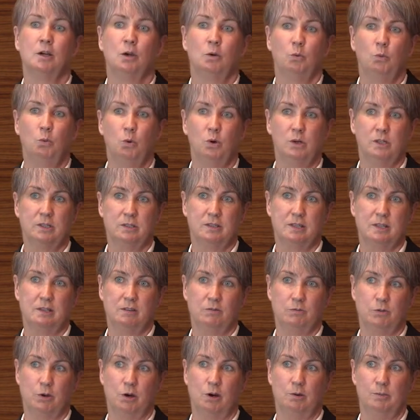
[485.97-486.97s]
what the
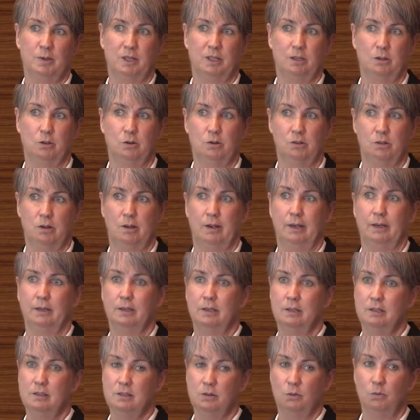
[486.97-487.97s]
environment looked like
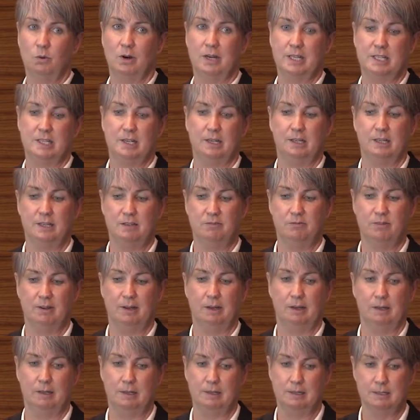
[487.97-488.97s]
in the Waitaki
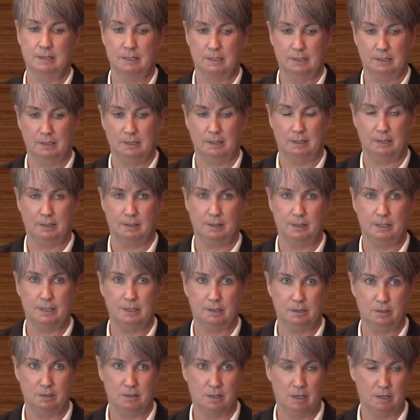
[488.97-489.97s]
Valley uh,
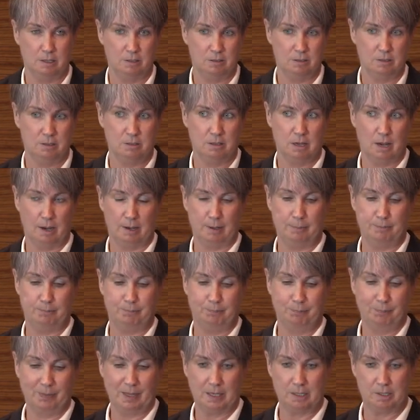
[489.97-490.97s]
in, in um,
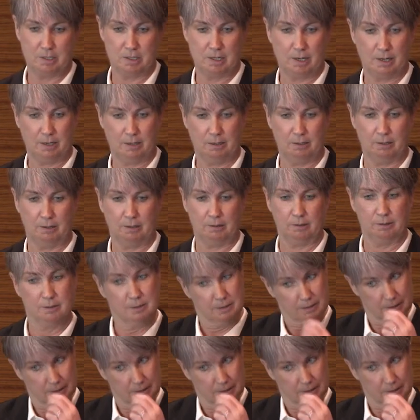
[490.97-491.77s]
Otago,